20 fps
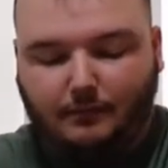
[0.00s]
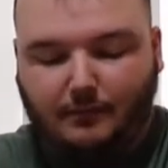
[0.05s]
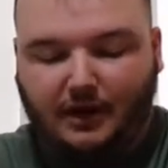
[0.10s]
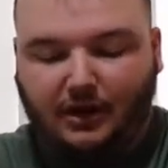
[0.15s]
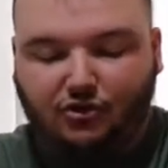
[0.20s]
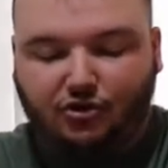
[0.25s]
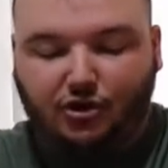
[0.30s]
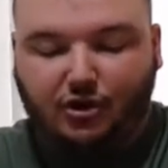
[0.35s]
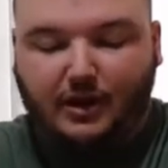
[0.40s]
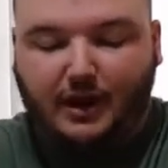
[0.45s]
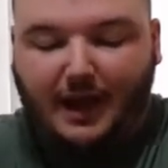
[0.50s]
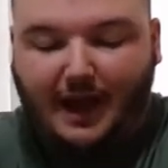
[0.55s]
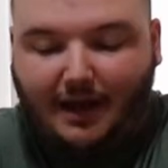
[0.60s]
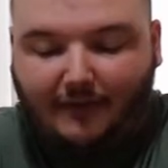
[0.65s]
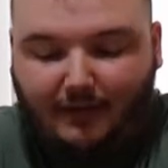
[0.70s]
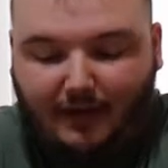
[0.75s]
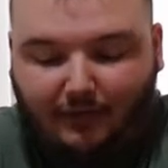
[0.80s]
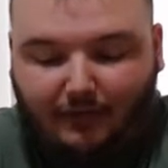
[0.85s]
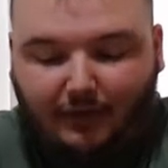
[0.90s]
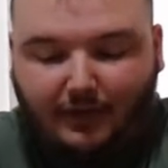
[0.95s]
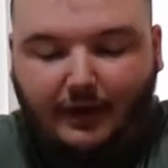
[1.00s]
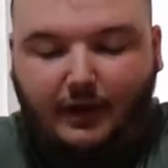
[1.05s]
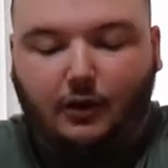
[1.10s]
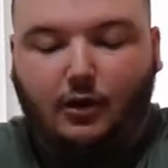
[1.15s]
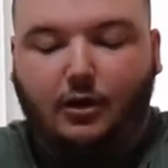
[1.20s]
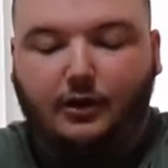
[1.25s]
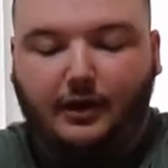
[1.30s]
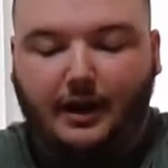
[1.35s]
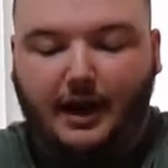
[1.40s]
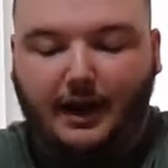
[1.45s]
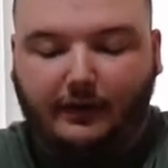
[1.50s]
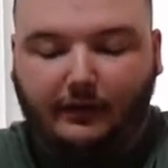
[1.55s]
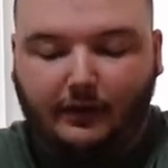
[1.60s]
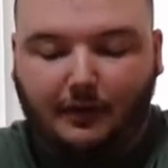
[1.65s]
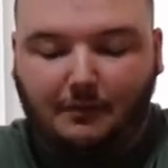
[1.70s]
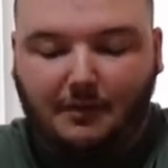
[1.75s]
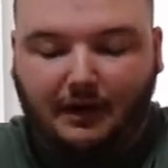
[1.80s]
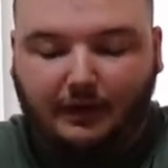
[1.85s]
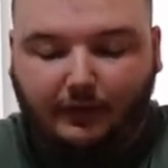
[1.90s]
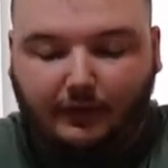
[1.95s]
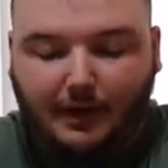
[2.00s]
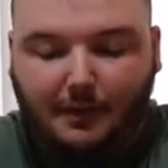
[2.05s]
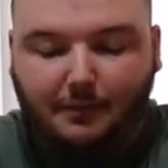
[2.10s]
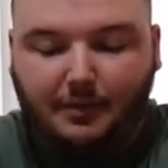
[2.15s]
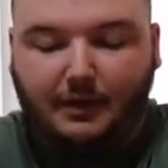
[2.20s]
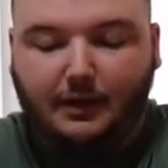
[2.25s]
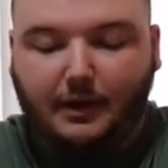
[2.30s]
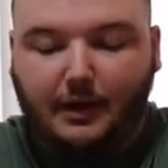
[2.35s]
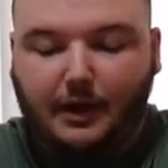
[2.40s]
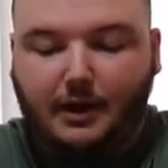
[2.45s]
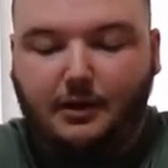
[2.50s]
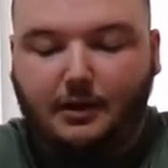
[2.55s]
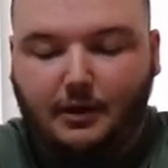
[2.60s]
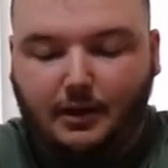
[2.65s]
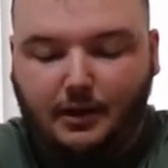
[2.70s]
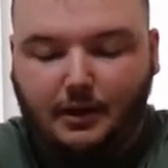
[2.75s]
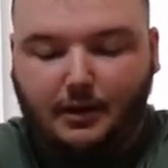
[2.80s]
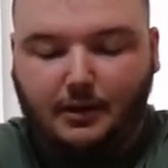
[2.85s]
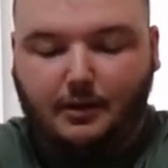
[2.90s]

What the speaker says: Make sure you have everything all nice and mixed up in there.